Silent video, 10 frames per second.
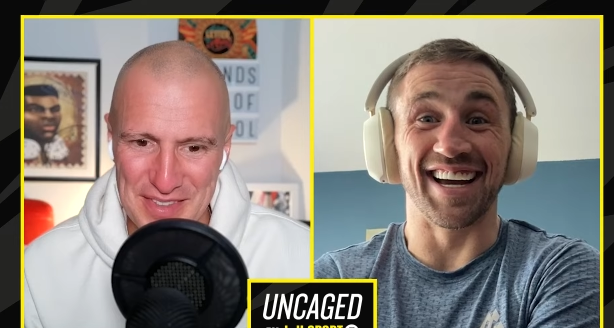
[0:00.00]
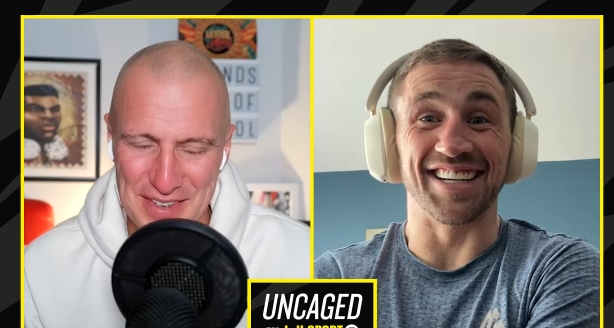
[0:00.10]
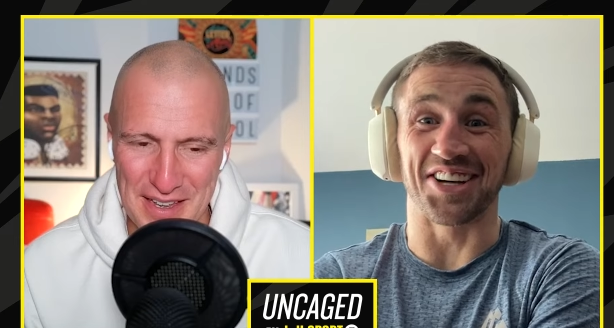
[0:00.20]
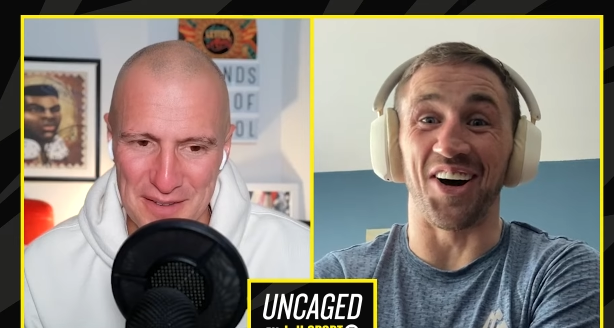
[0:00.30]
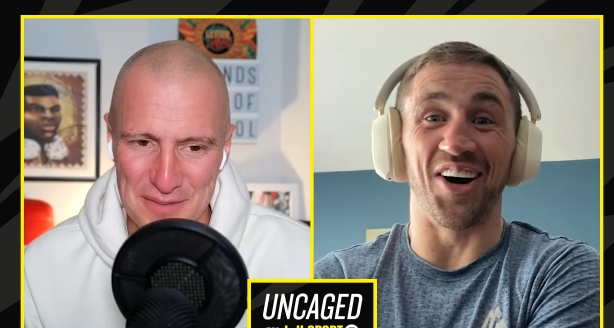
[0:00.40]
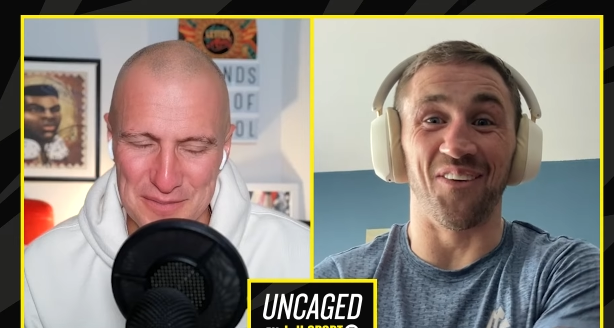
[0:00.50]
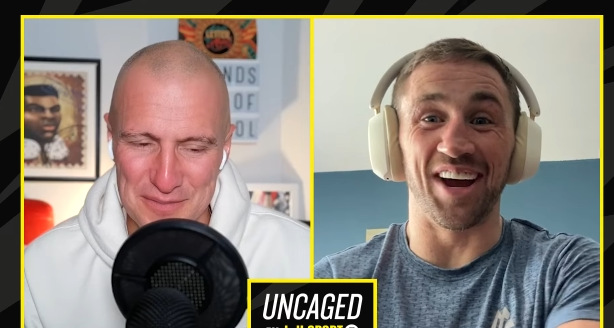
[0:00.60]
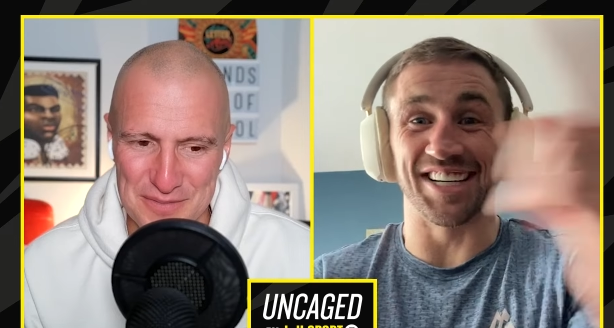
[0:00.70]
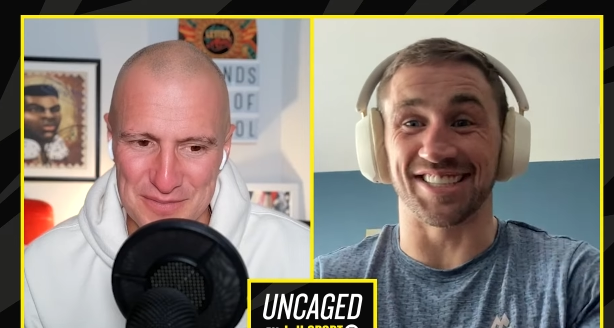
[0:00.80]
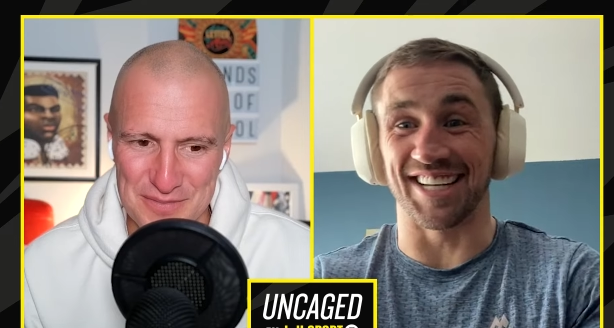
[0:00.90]
Speaker 1: Yeah. It's
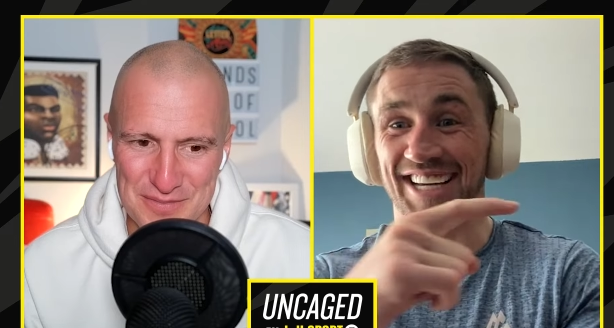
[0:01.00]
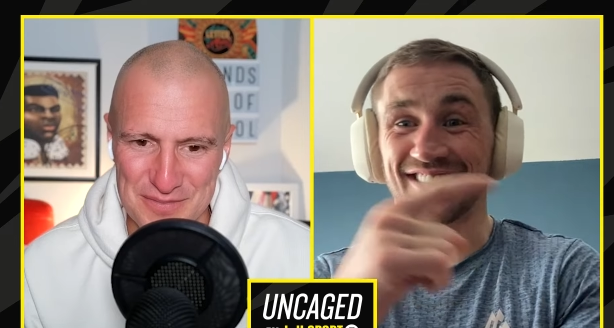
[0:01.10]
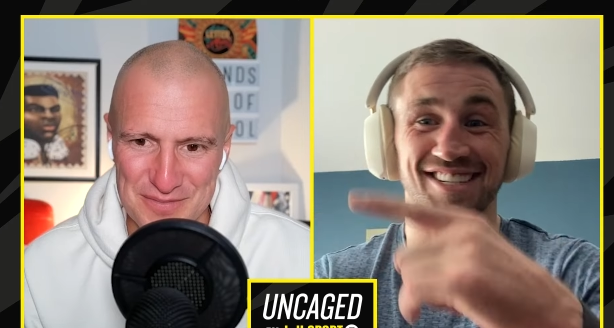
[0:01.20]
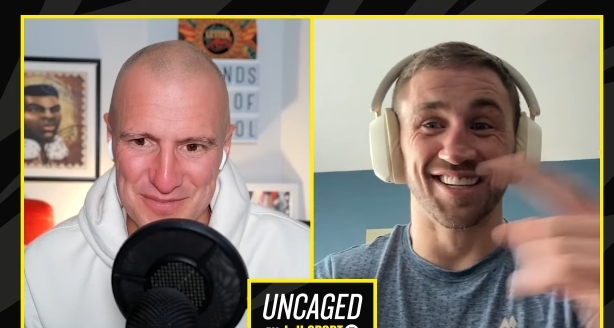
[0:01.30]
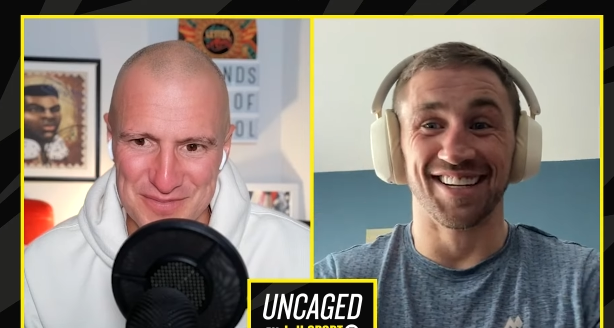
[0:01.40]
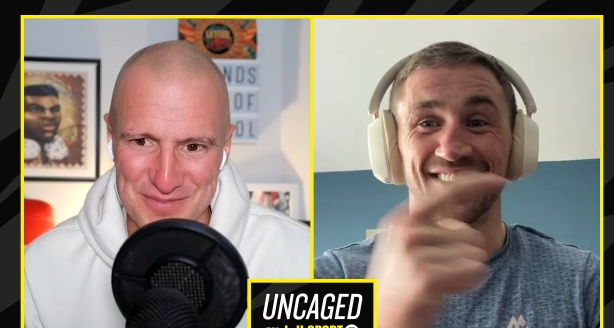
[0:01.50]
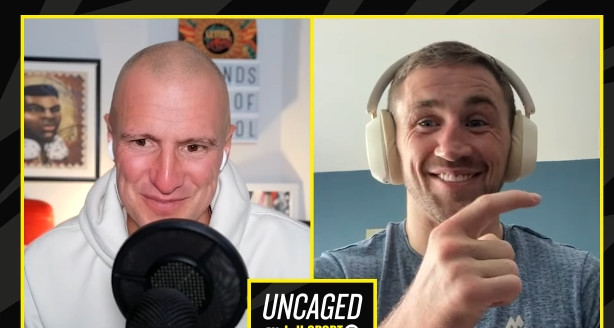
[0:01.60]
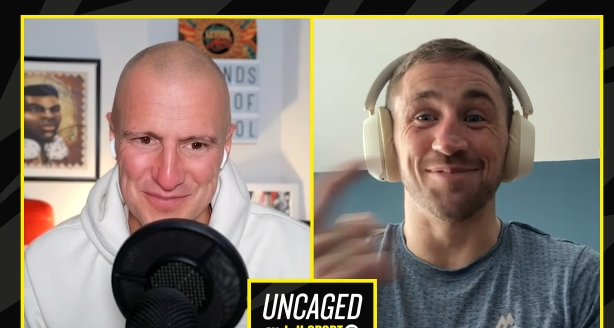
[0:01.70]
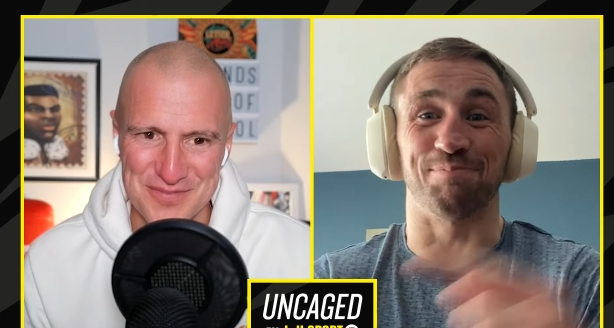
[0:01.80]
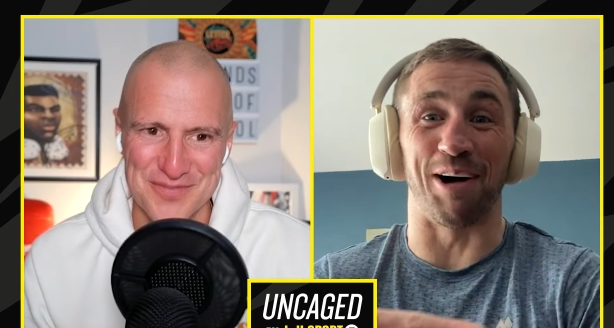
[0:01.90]
always this
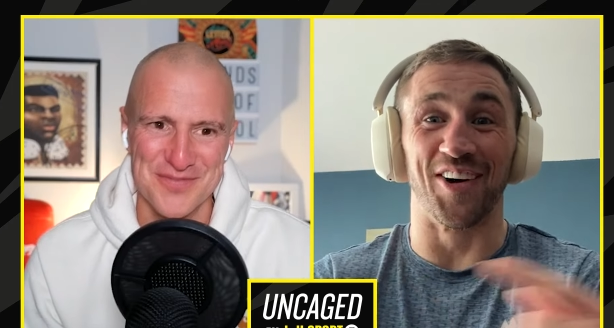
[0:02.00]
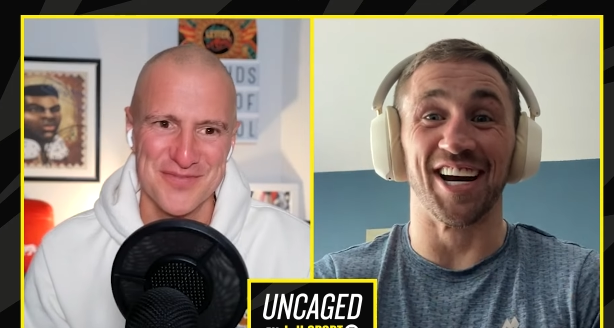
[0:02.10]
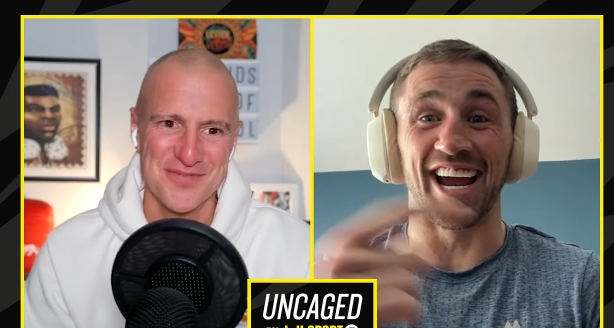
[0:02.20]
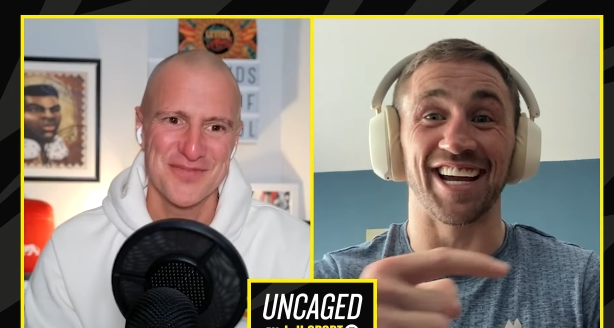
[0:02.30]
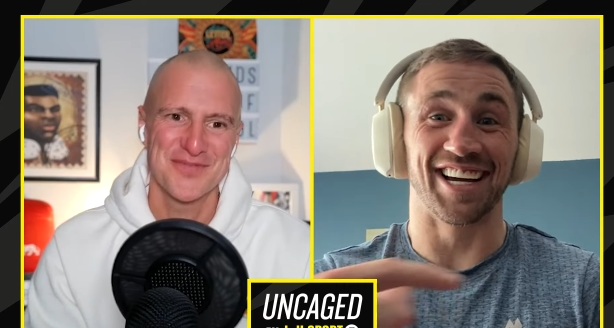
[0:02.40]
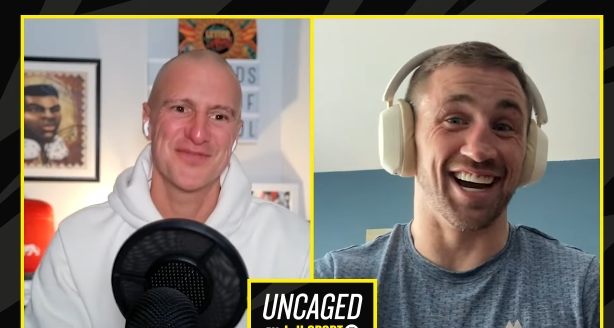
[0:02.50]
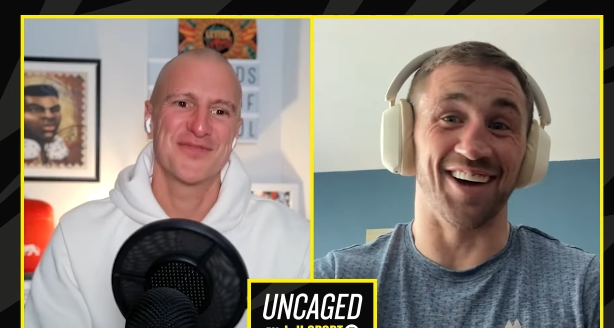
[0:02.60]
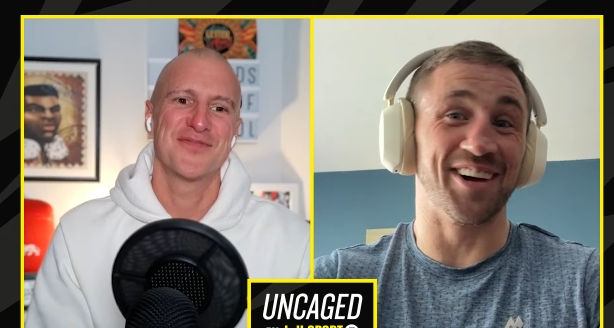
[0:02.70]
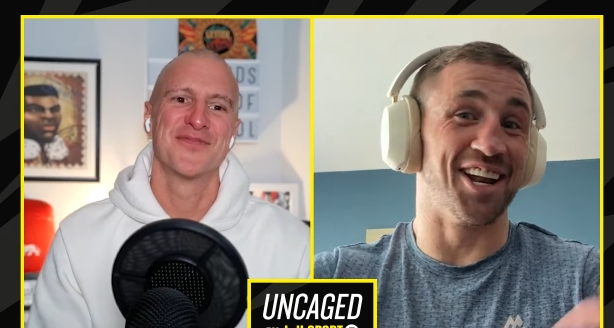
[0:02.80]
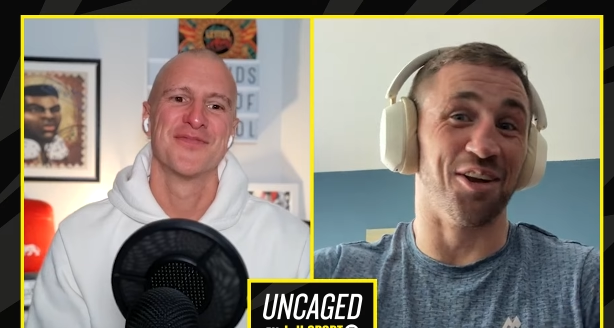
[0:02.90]
with Poirier,
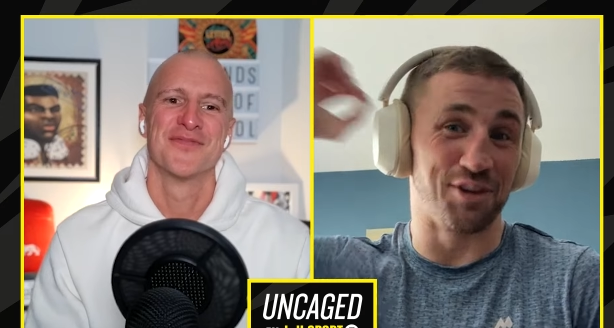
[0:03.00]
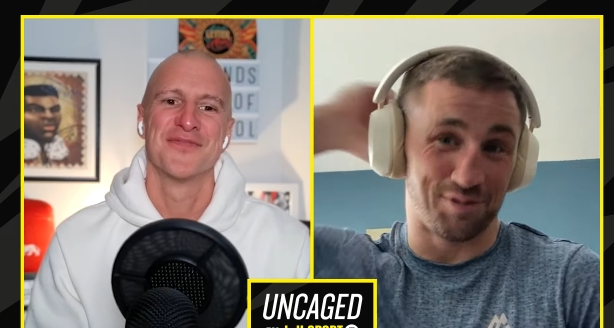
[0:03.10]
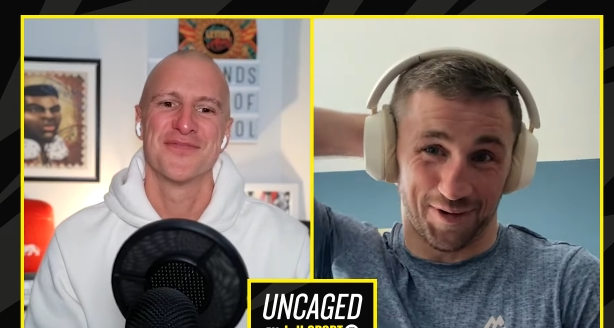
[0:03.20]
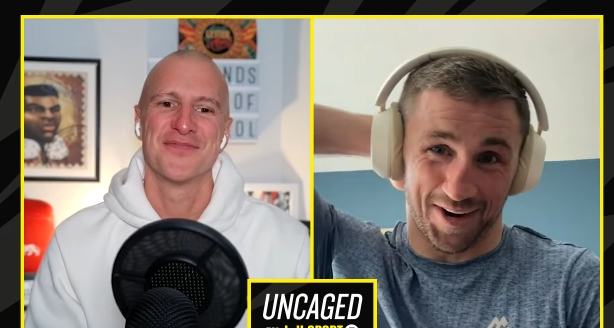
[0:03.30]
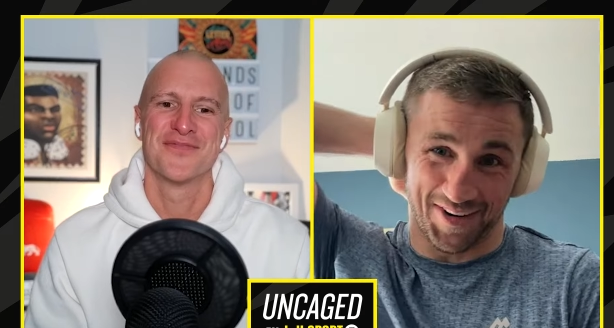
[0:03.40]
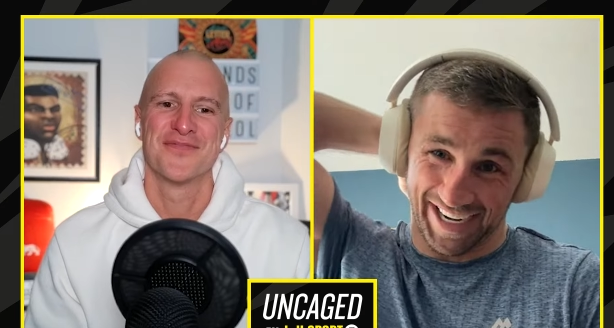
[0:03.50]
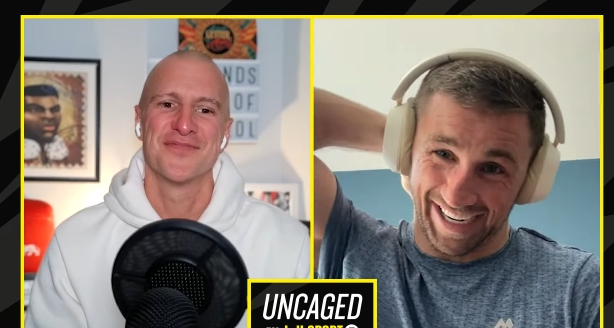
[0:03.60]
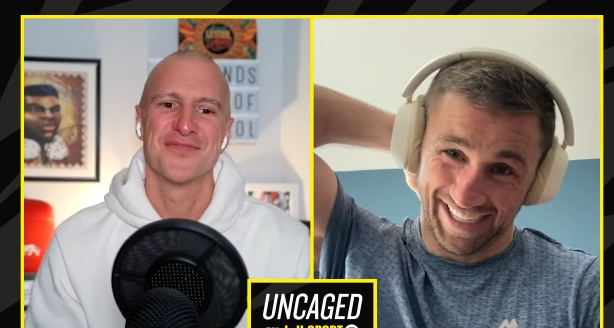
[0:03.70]
and we love him for